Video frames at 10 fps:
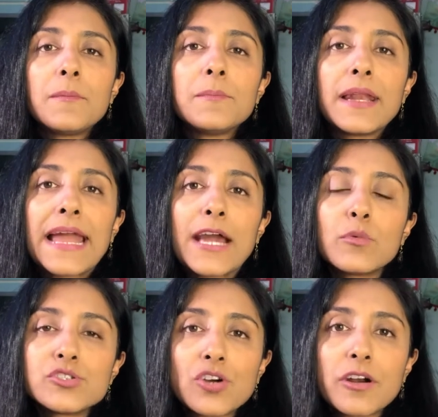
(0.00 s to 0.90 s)

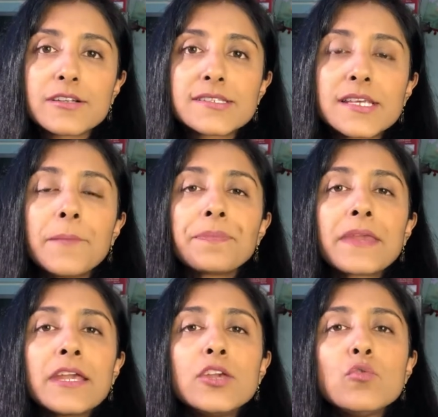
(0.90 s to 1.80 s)
language arts,
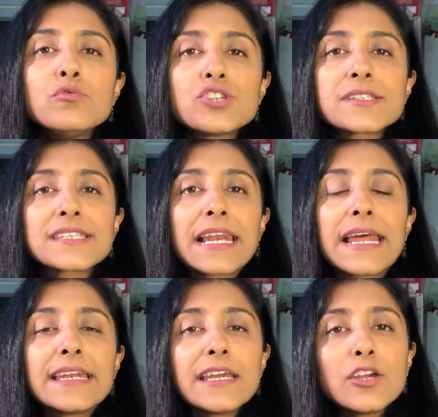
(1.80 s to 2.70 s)
you just
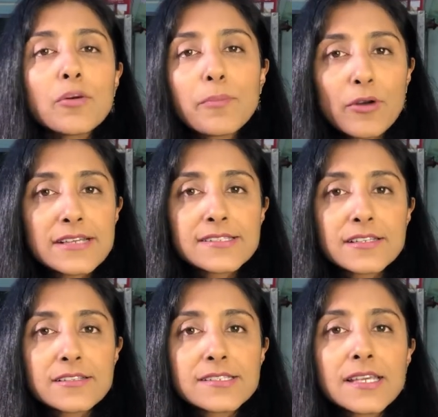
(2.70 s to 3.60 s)
lending your
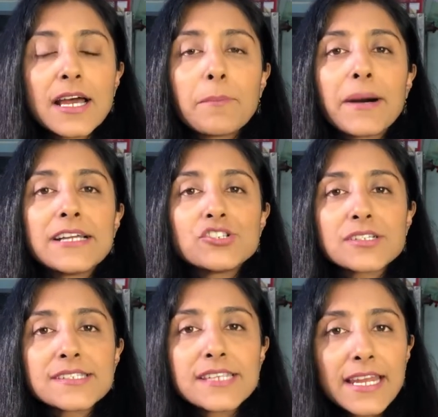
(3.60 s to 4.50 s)
presence by
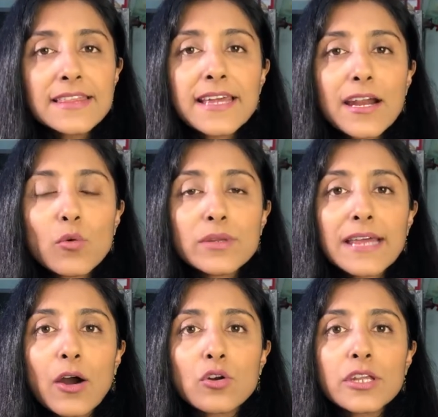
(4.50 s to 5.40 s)
just sitting there
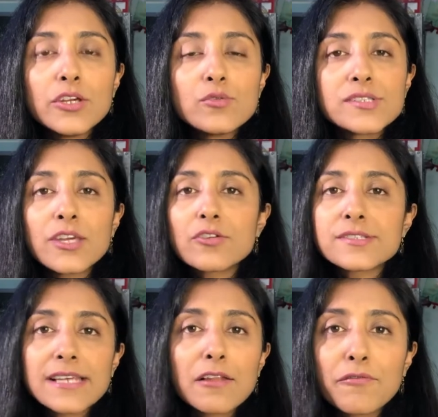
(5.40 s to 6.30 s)
without using your
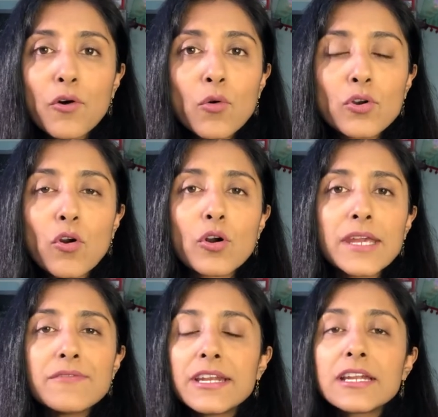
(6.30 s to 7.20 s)
cell phone or
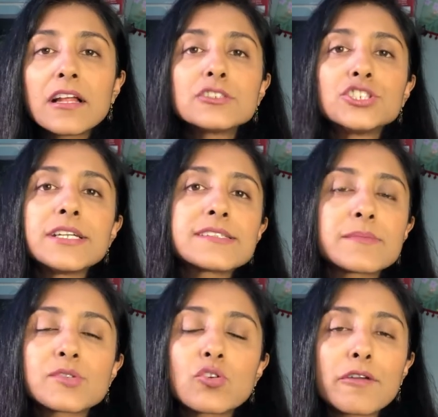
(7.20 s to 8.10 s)
even indulging in
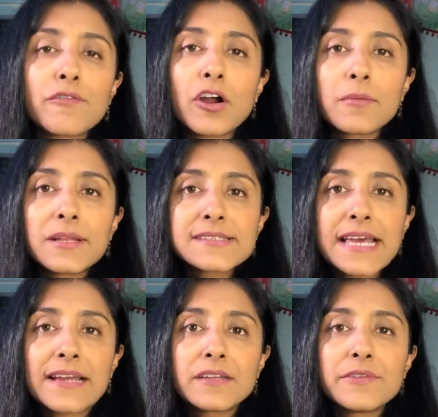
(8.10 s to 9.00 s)
some sort of harmless
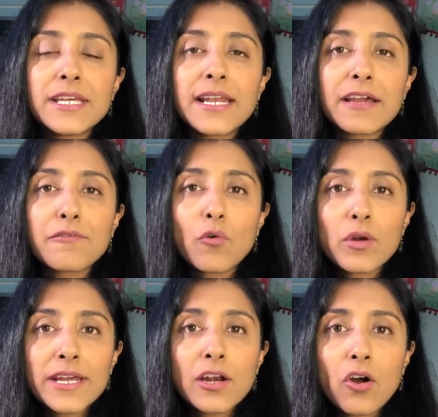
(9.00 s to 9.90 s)
activity like
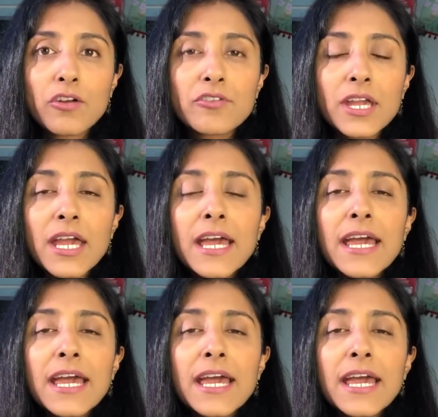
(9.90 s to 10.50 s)
folding laundry,